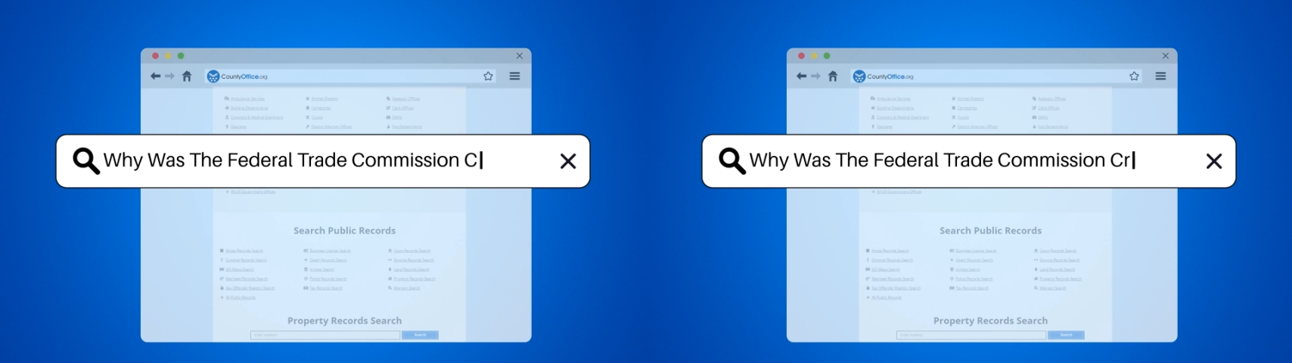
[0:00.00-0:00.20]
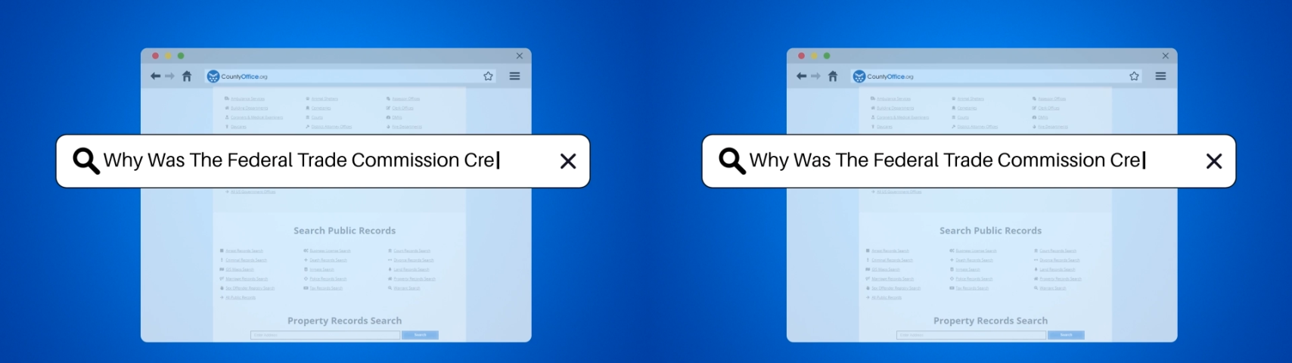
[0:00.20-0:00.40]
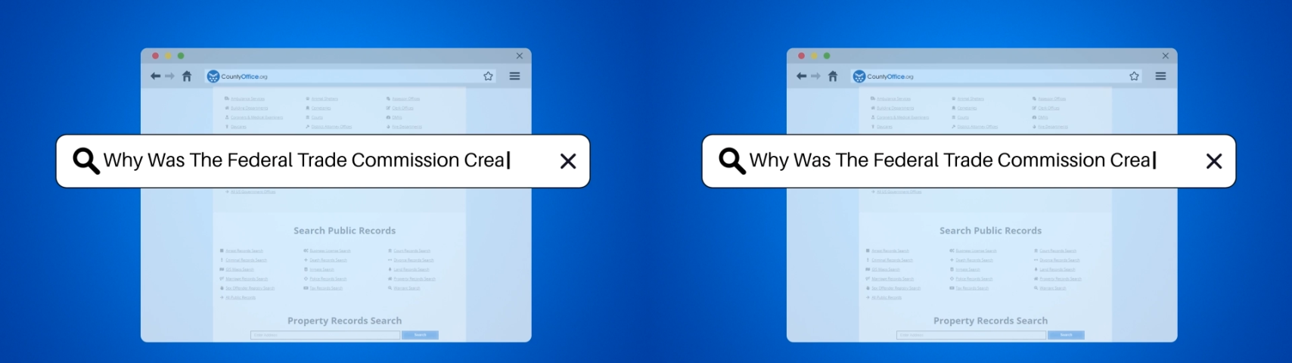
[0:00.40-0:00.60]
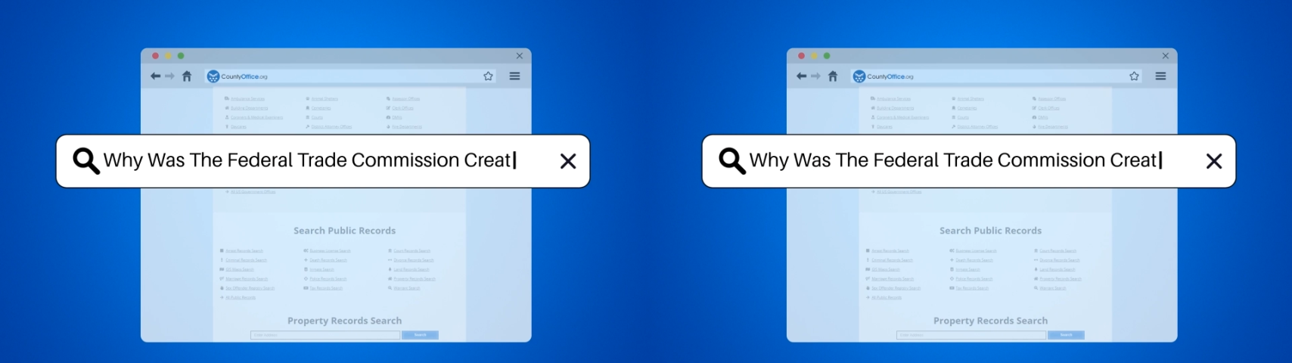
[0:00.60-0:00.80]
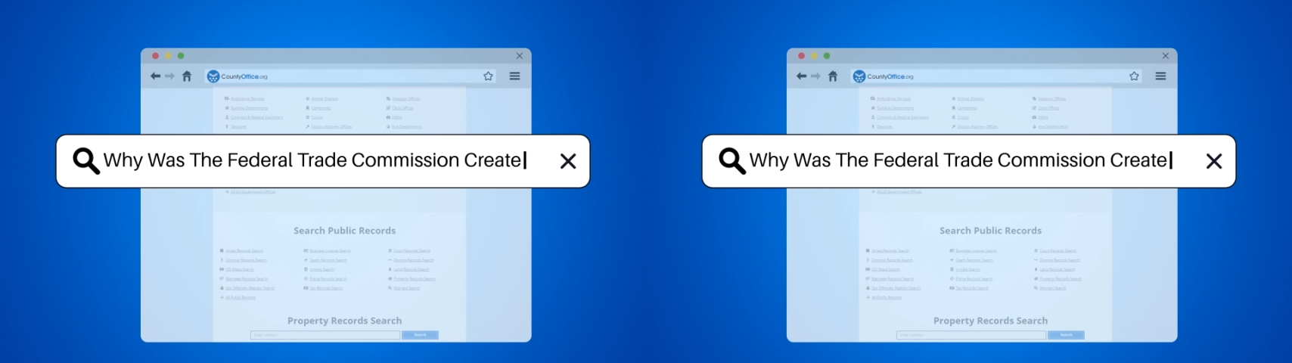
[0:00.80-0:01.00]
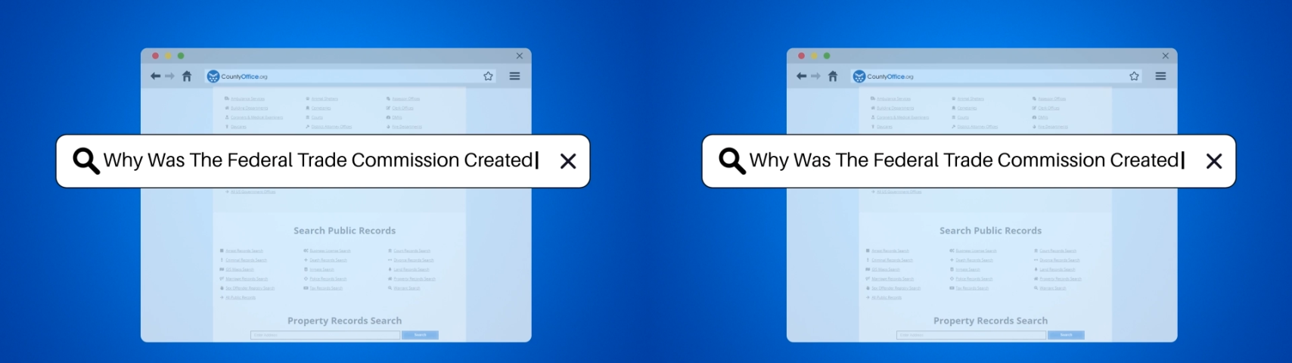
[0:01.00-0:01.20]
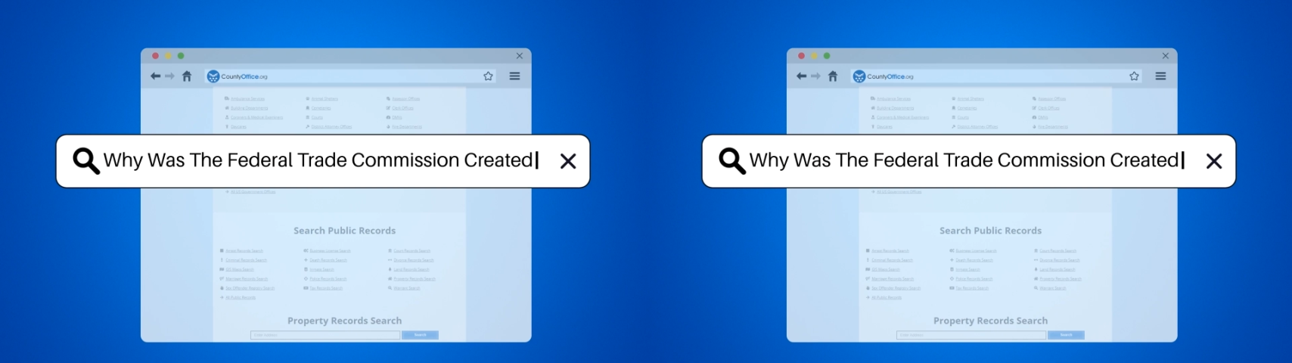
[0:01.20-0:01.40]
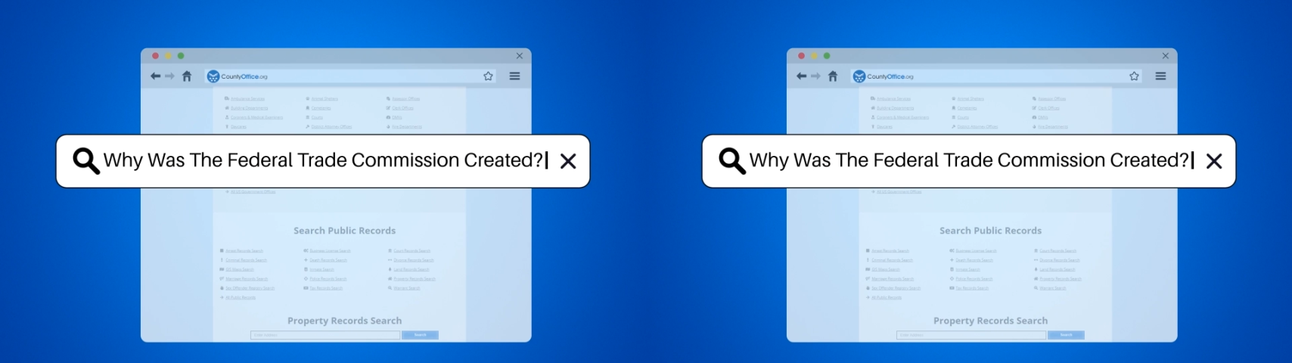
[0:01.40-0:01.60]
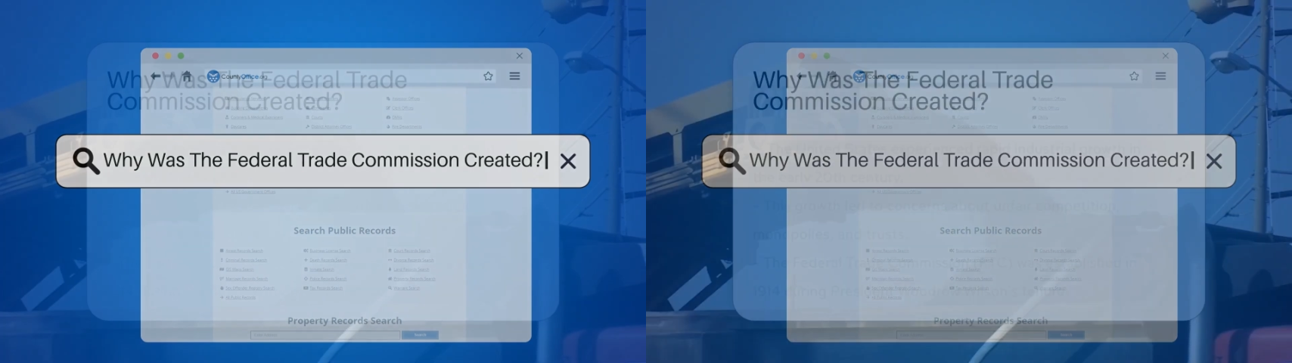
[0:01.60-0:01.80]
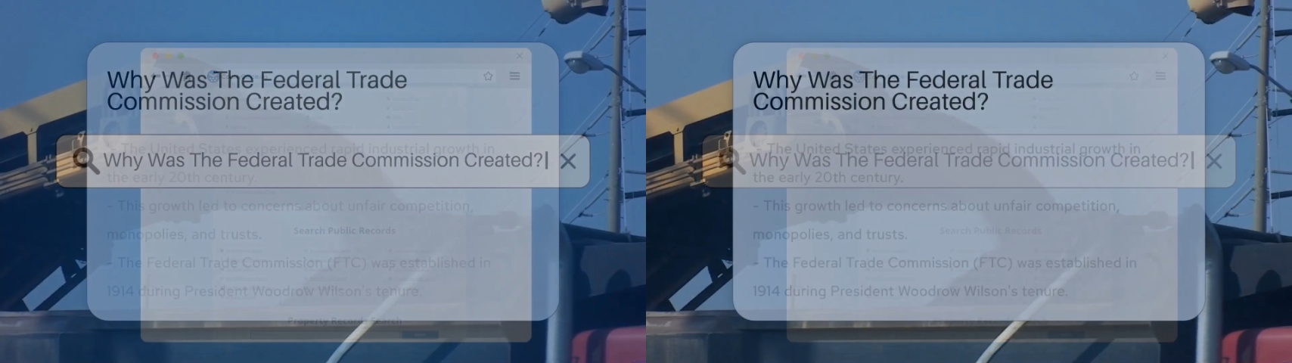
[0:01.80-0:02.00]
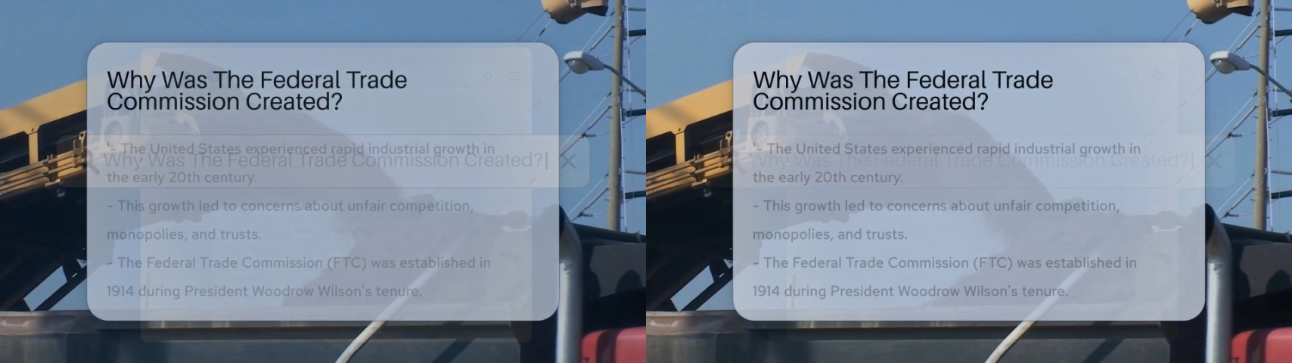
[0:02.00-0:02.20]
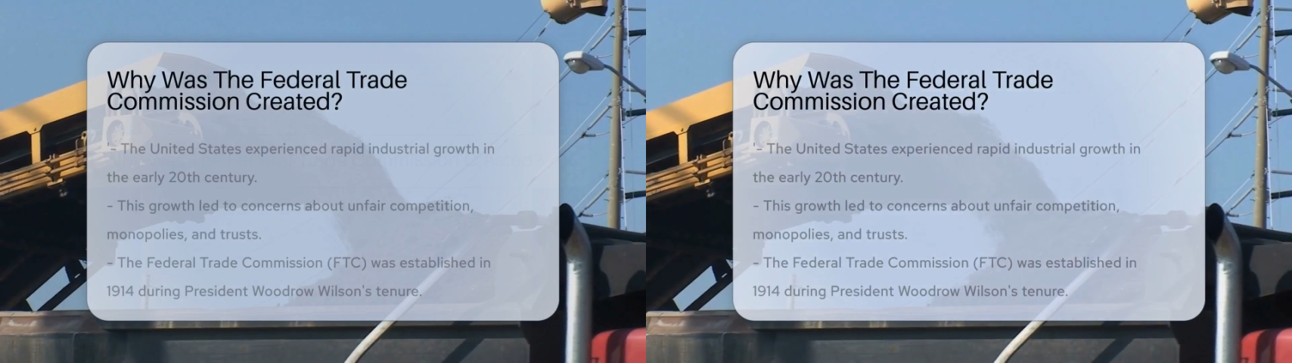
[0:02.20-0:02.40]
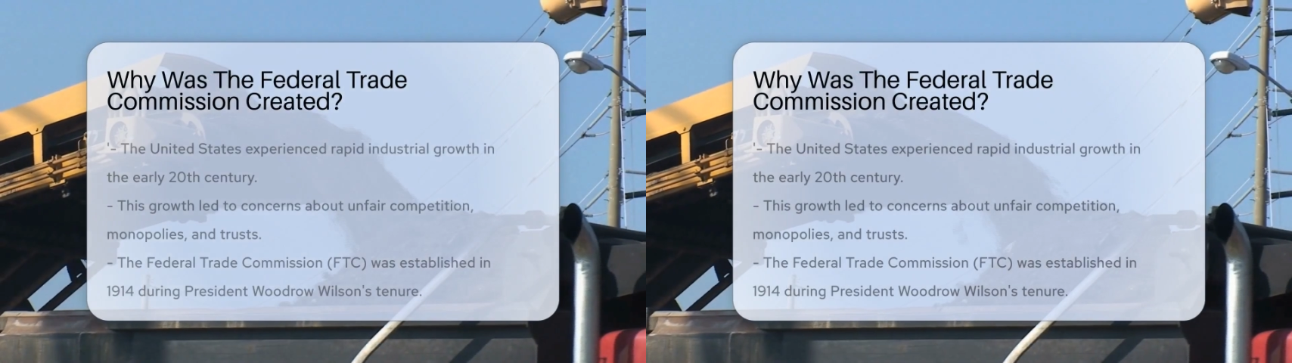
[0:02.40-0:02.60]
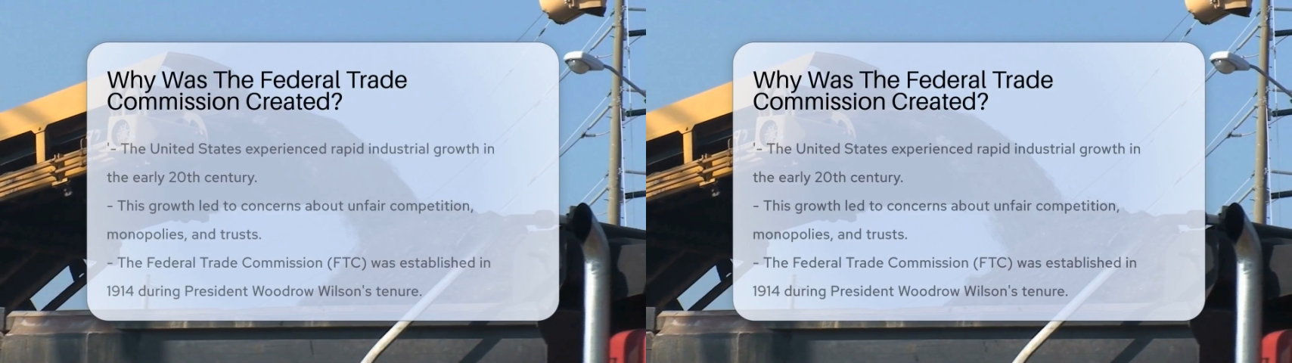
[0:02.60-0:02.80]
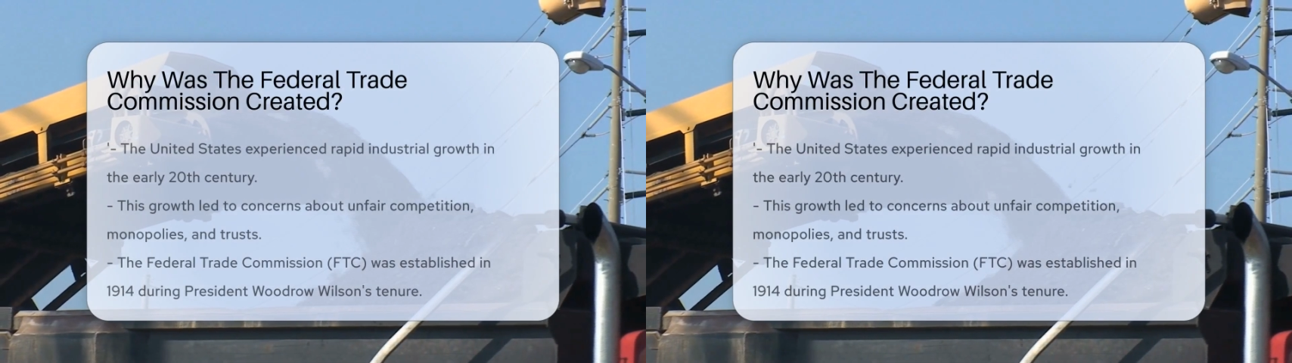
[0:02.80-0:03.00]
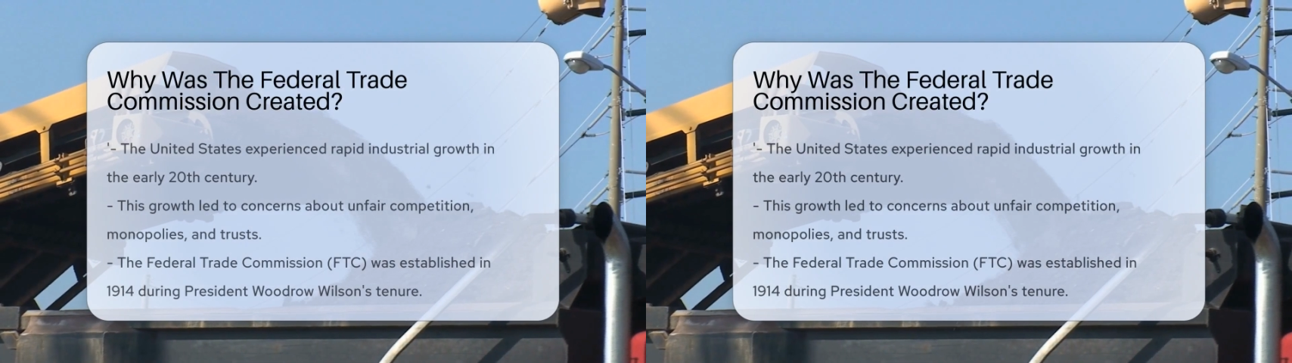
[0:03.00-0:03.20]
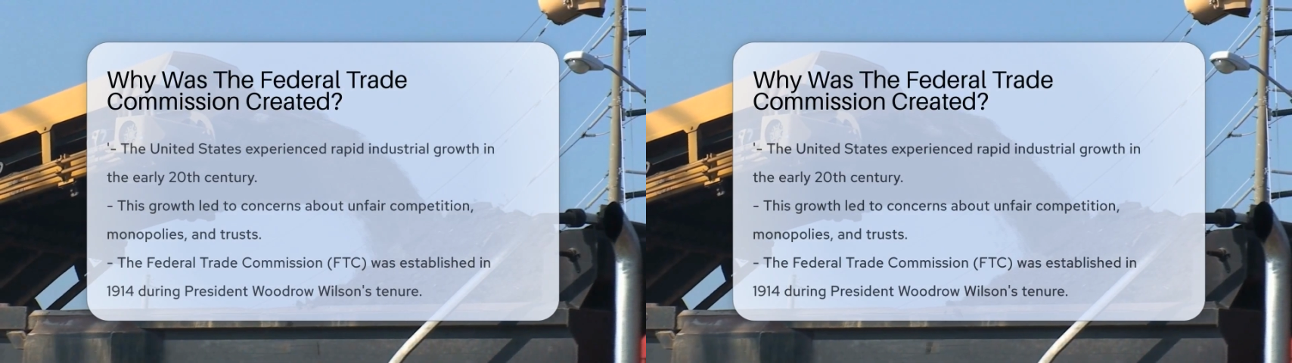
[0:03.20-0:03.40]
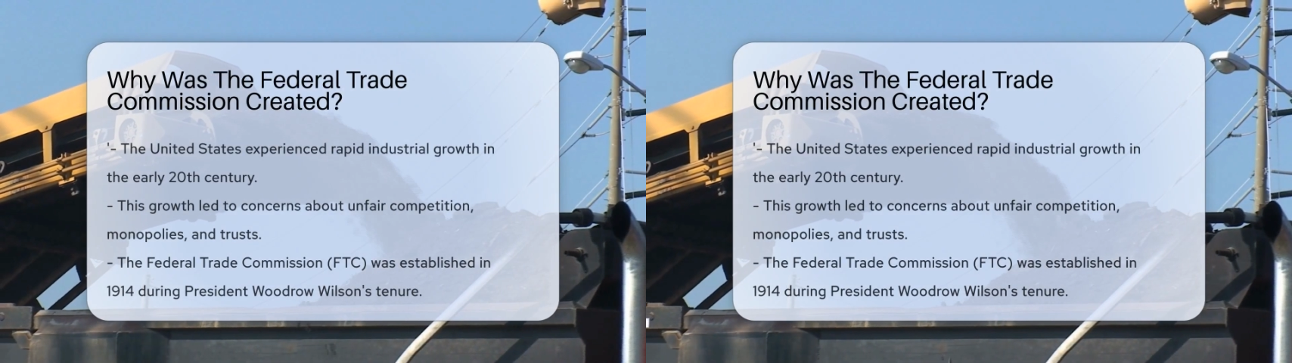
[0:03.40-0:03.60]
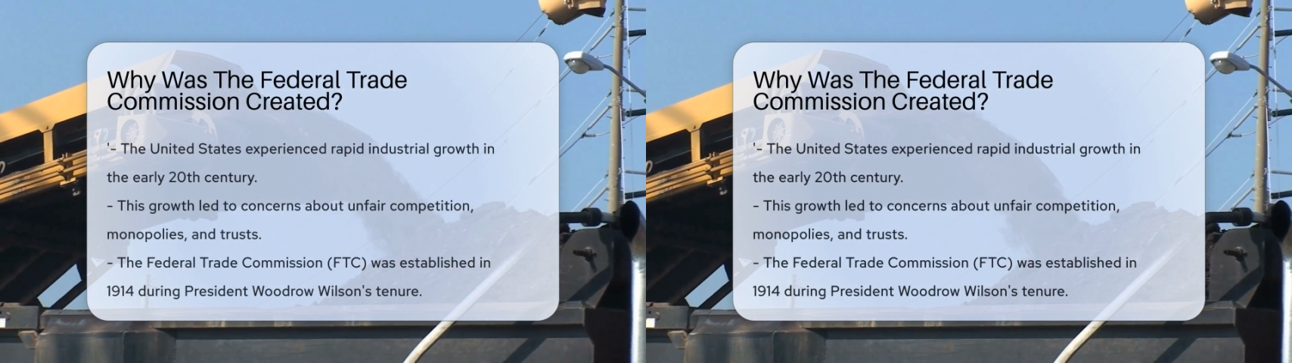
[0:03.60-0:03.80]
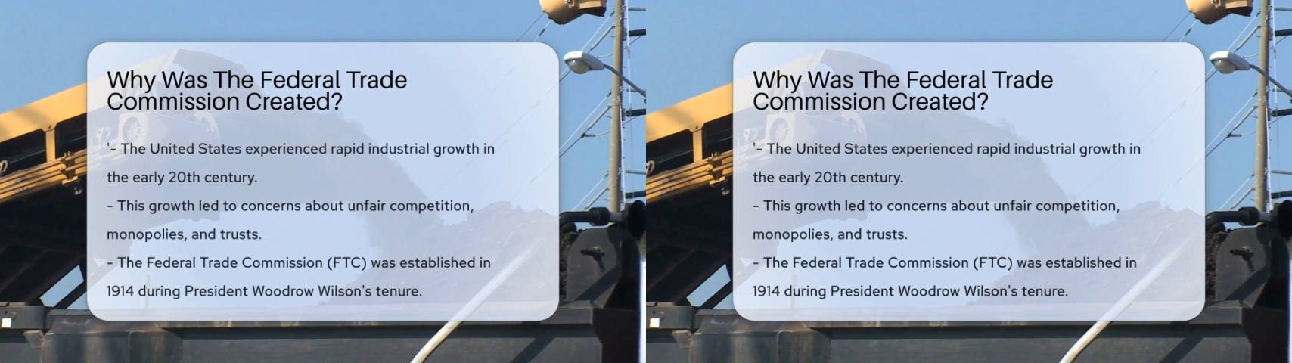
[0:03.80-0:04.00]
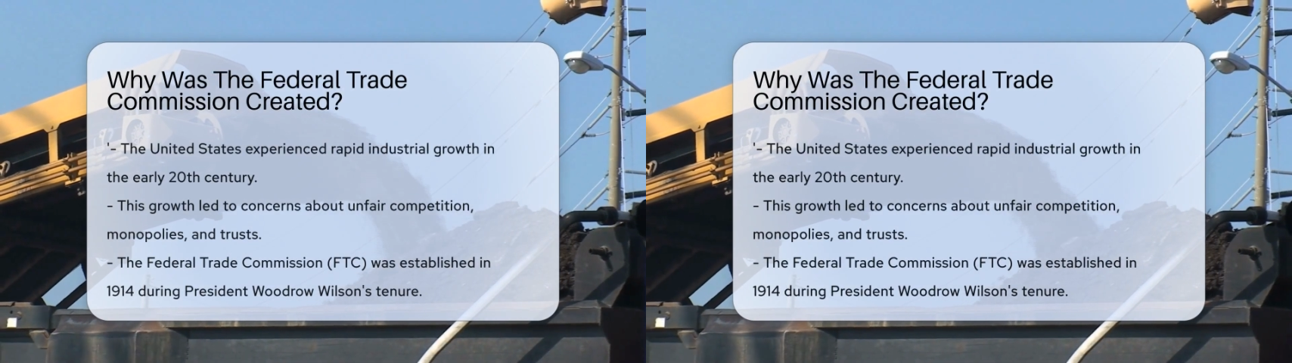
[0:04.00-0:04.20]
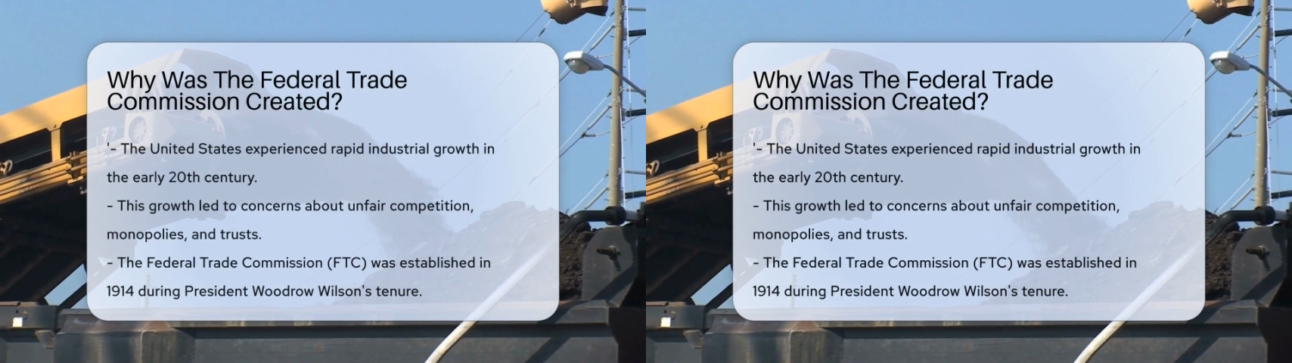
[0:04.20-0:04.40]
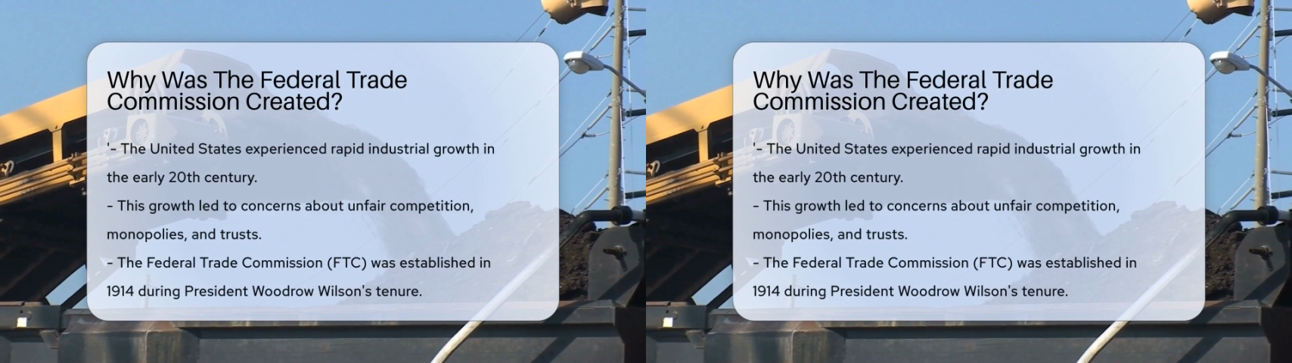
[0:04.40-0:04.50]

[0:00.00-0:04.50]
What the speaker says: Nobody's mouth can be seen.